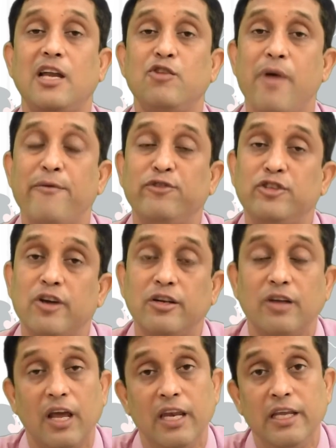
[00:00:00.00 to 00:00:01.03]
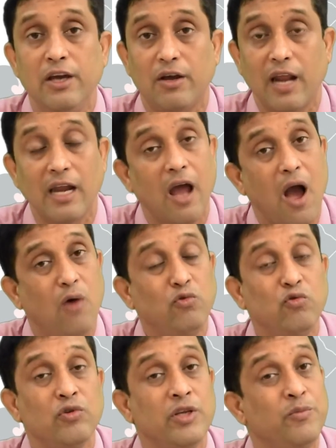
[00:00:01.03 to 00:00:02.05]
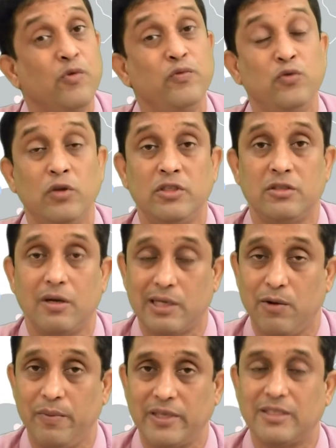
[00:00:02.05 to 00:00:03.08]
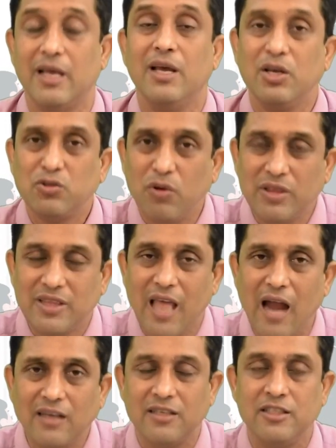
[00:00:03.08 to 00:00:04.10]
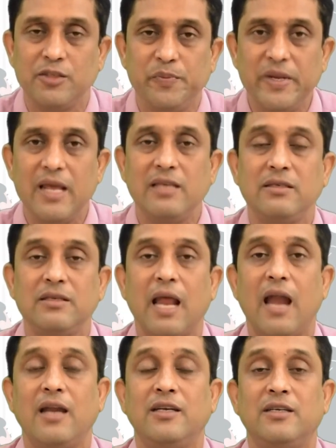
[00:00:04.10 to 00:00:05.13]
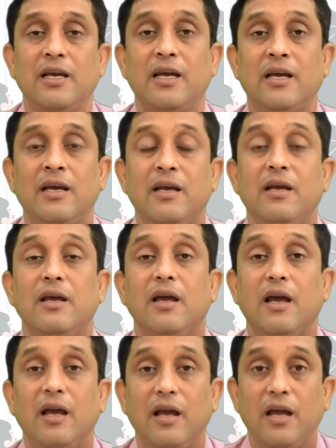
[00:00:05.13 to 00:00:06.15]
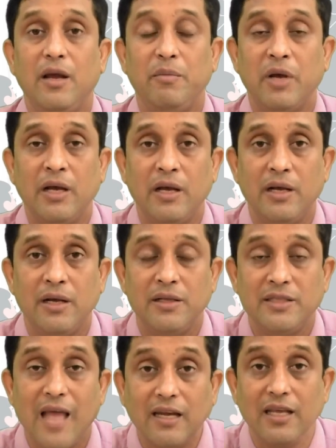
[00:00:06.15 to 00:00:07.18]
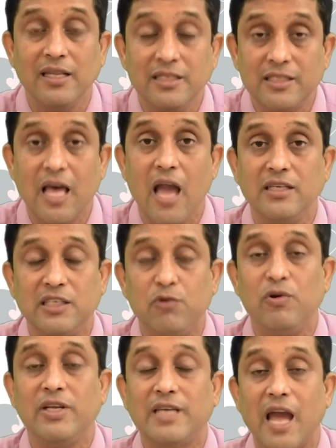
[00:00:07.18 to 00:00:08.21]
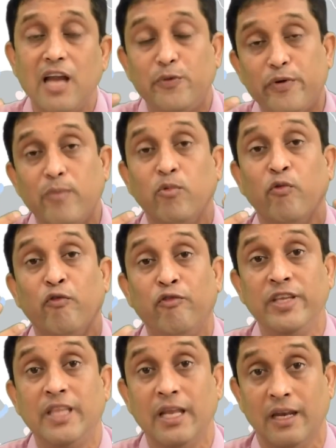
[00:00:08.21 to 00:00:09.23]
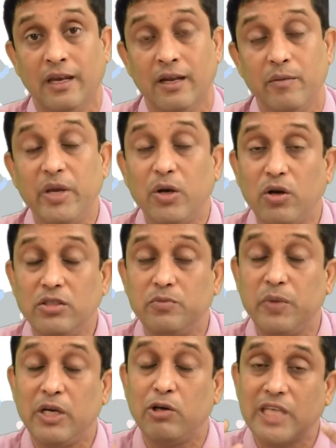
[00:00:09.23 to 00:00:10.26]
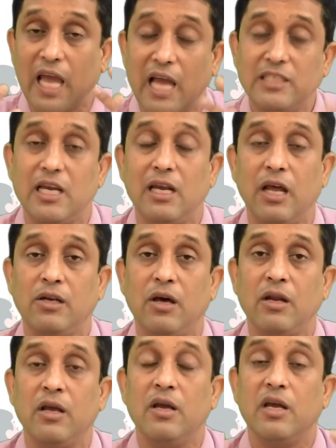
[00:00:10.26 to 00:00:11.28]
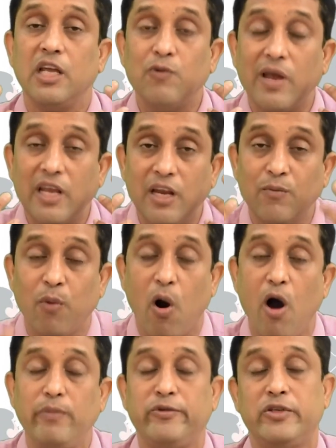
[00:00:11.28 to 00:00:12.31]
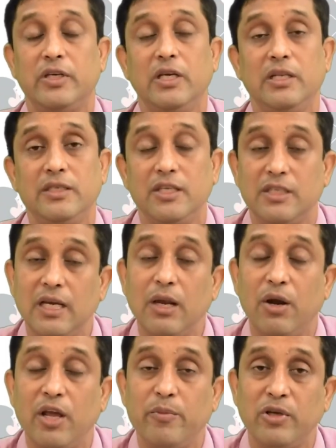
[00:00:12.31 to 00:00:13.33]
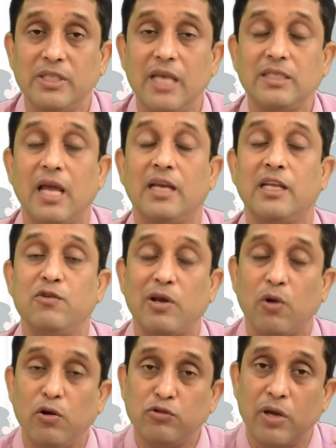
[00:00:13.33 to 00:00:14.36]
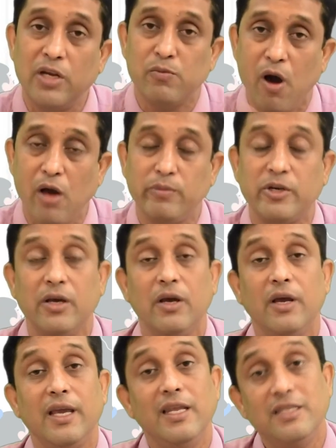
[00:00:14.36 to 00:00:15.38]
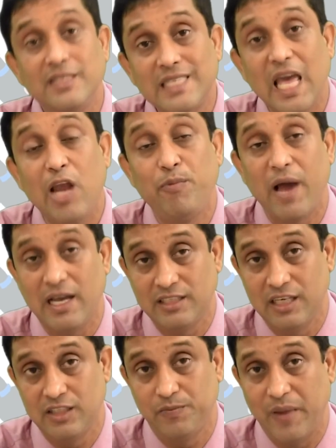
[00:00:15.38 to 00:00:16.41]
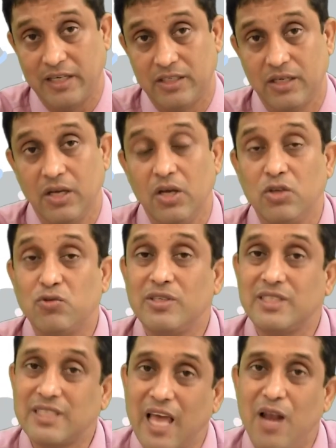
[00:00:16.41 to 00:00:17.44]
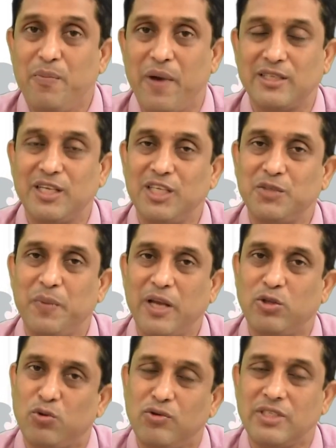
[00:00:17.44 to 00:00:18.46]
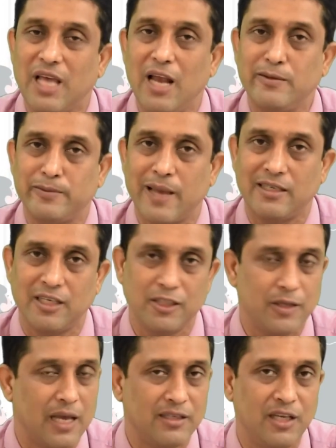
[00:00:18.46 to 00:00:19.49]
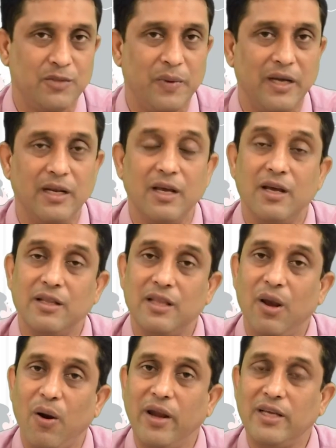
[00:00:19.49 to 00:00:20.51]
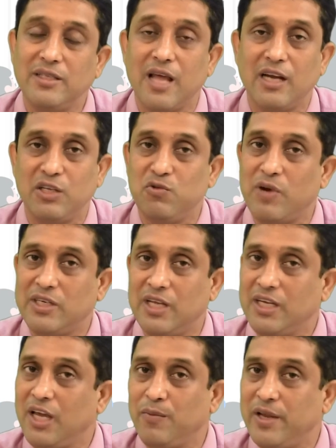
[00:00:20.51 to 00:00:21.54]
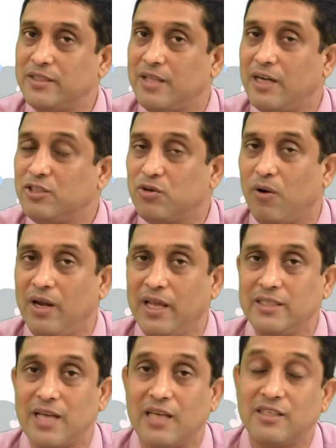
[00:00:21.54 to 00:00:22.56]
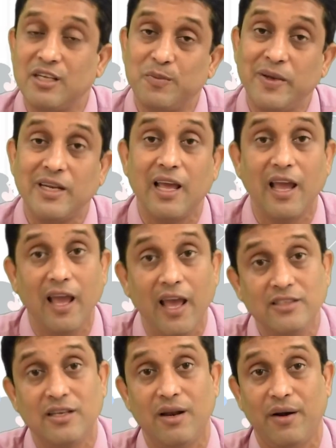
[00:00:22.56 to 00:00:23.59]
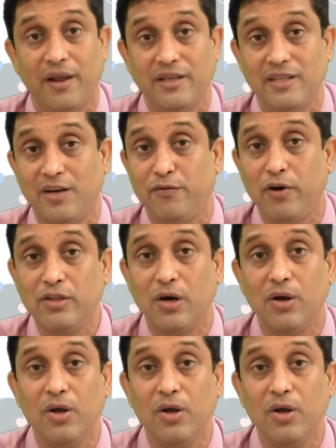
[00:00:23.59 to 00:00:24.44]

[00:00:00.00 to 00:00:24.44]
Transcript: you have done earlier and how to remove those shortcomings. So, that inspiration and that insight you will get from within, because as a learner you are involved in teaching learning process and you are also involved in self assessment. So, self assessment, through self assessment, the learning that you are taking place, that is called as assessment as learning. Then further,